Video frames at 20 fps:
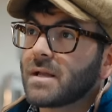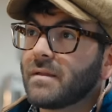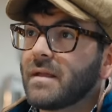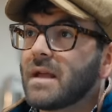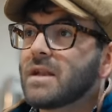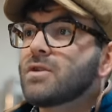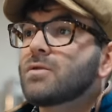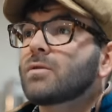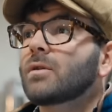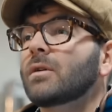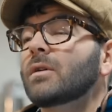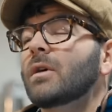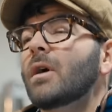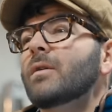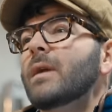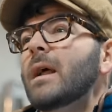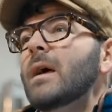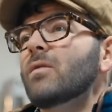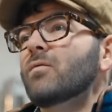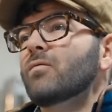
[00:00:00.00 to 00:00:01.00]
Then you can go
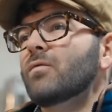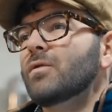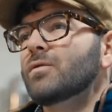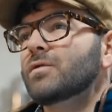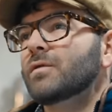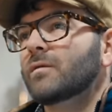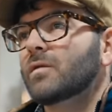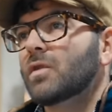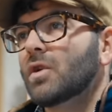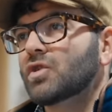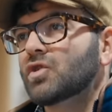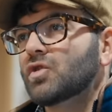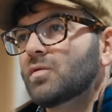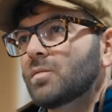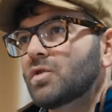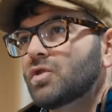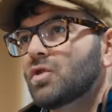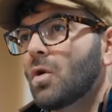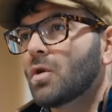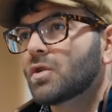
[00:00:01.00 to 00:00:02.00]
down the route of
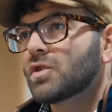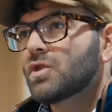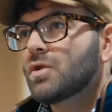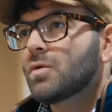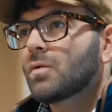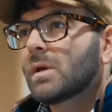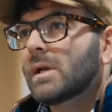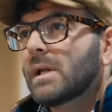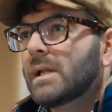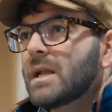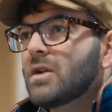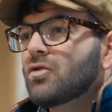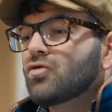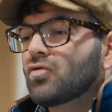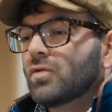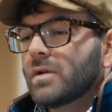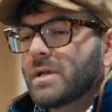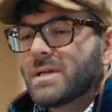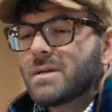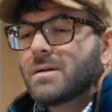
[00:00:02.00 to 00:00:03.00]
custom stocks. You can
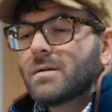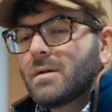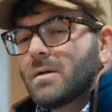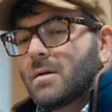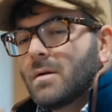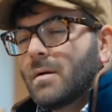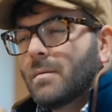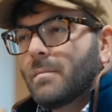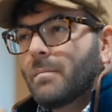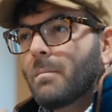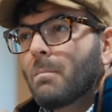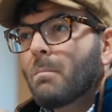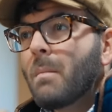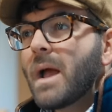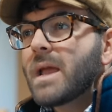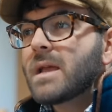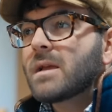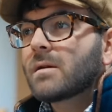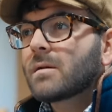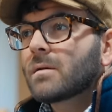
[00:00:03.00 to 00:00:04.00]
literally
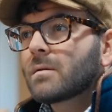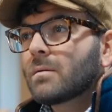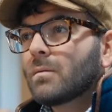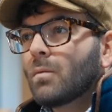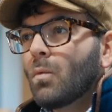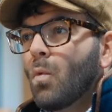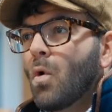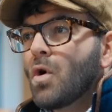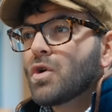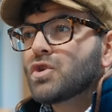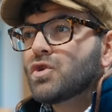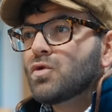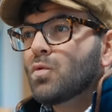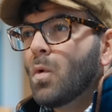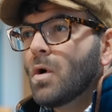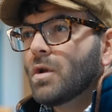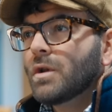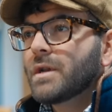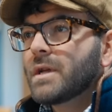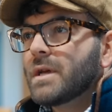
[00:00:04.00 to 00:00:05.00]
make what you
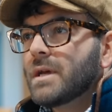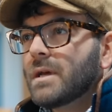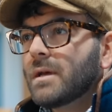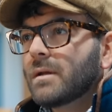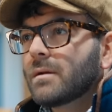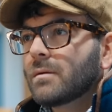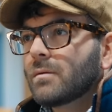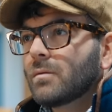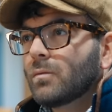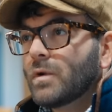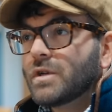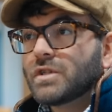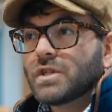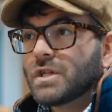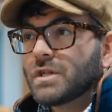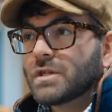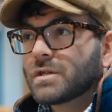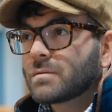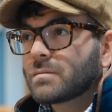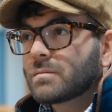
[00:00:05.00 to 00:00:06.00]
want here, which
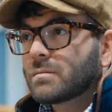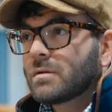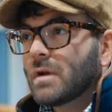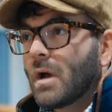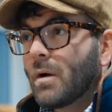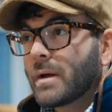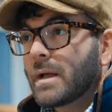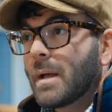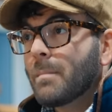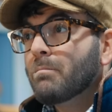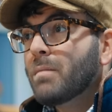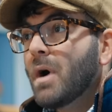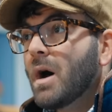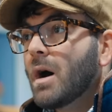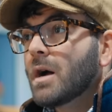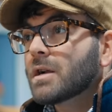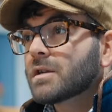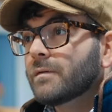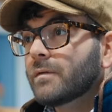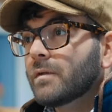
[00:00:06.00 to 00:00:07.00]
is, again,
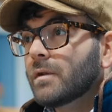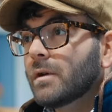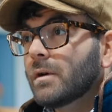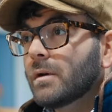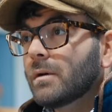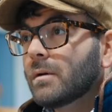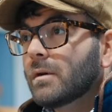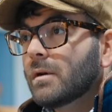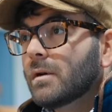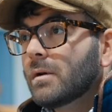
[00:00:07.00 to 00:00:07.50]
part of the